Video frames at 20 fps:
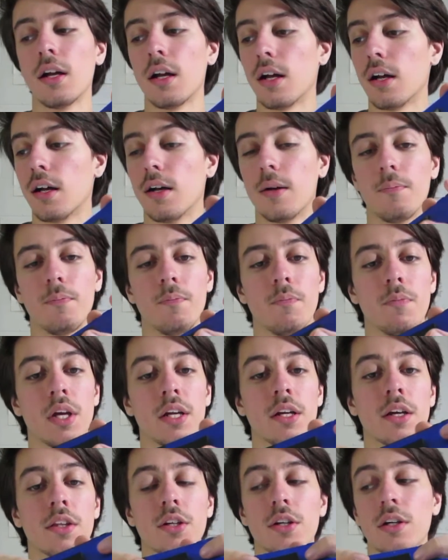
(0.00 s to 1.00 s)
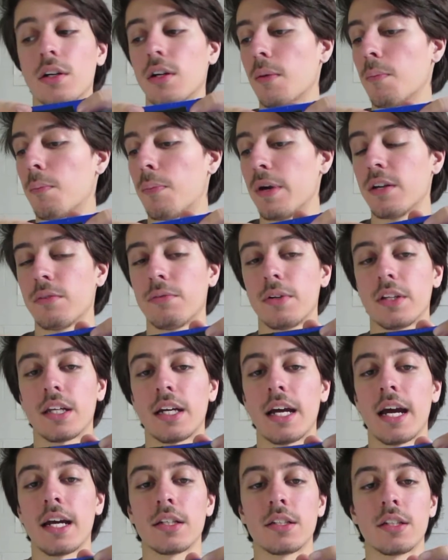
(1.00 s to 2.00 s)
Another benefit that
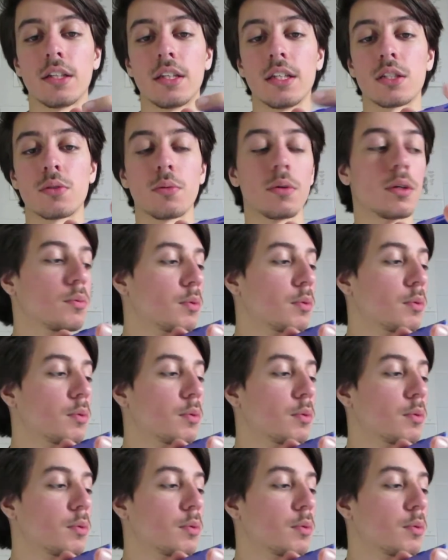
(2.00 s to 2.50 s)
I added to this one